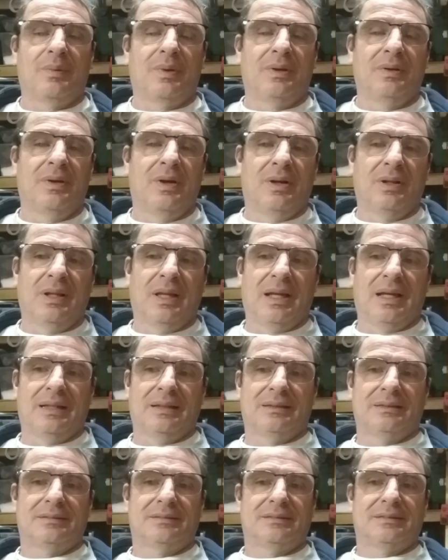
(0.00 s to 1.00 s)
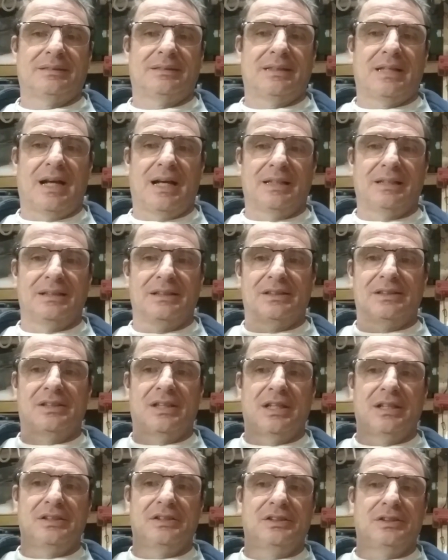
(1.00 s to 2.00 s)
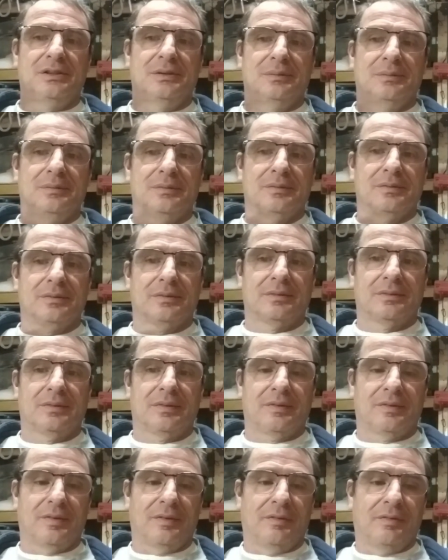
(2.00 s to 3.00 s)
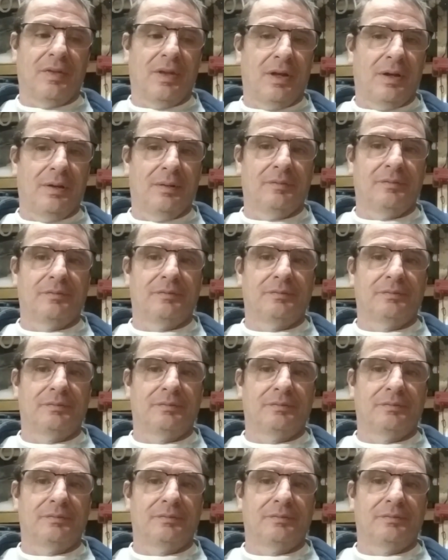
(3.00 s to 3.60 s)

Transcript: and all that condensation of the